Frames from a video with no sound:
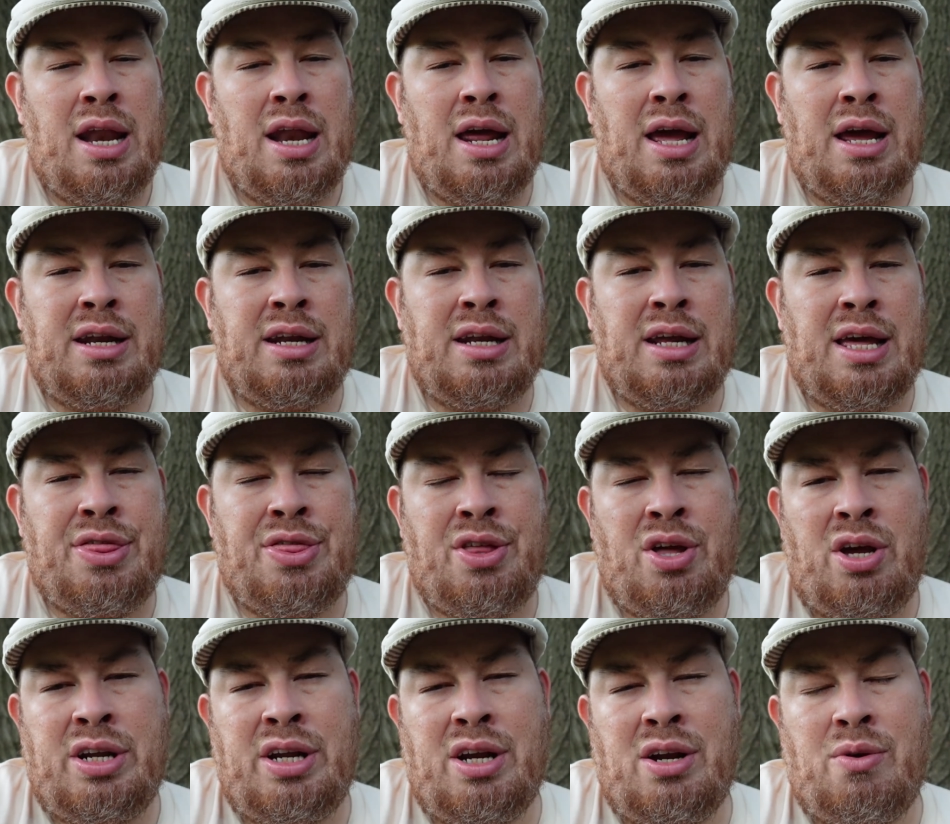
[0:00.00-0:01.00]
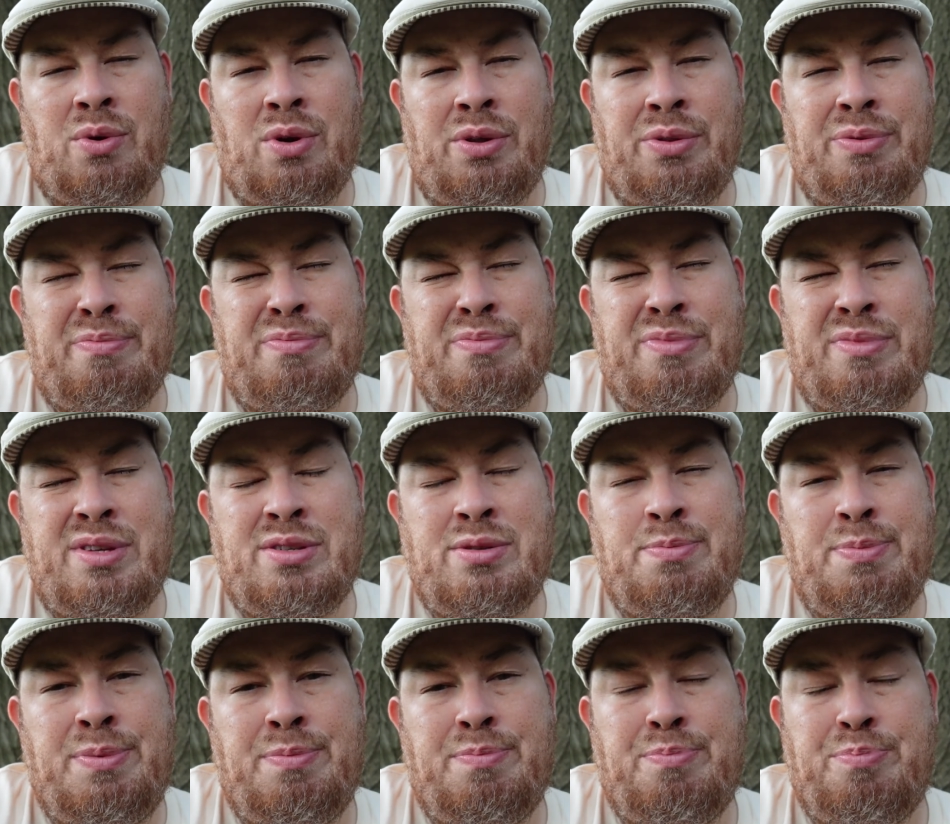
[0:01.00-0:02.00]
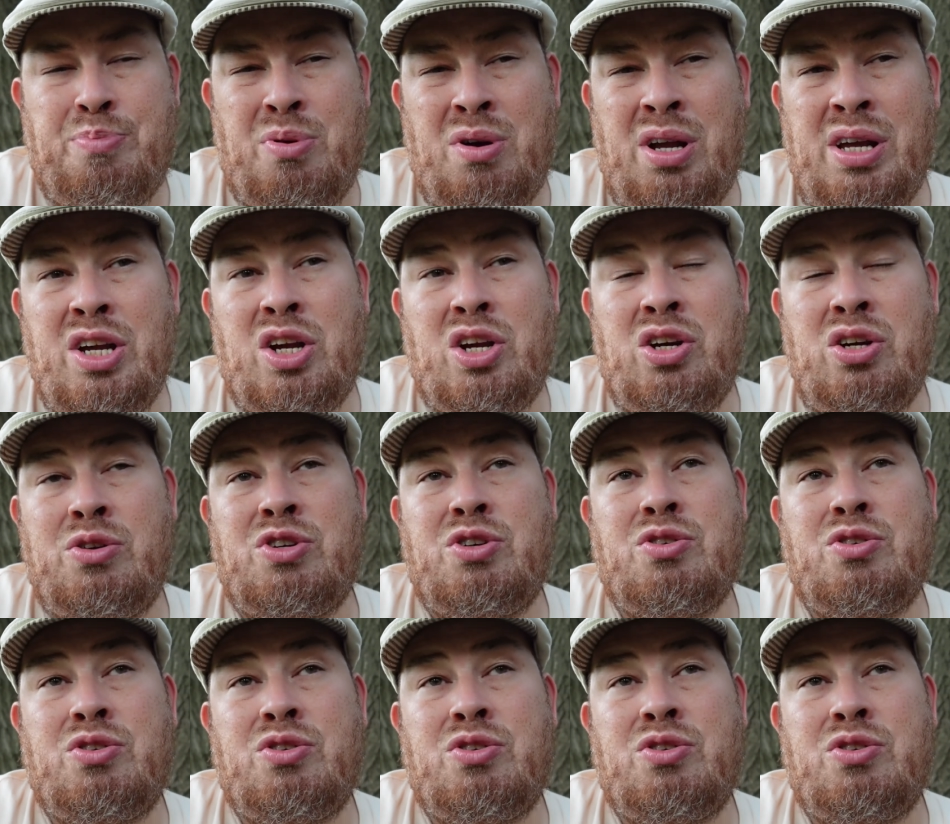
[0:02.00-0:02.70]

And I thought here, well, this would be probably a good,